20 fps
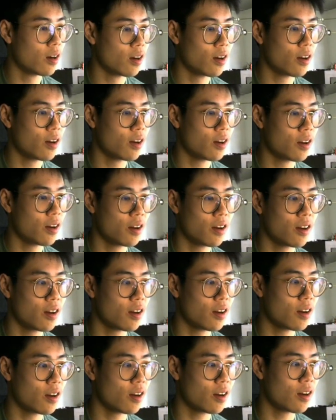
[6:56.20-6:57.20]

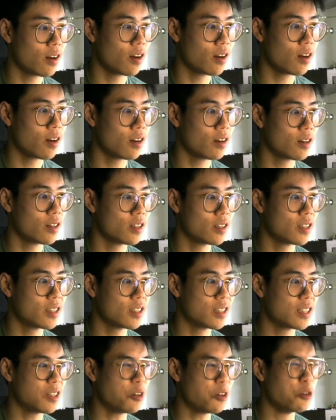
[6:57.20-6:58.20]
76.6
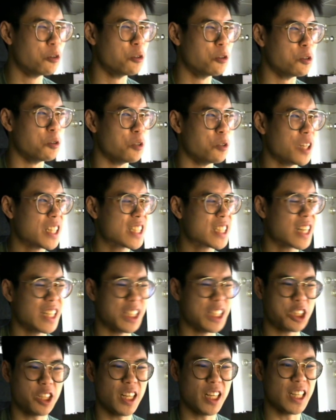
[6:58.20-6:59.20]
MRA. Ooh, that's kind
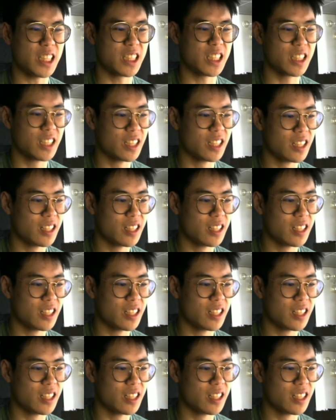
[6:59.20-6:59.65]
of trash.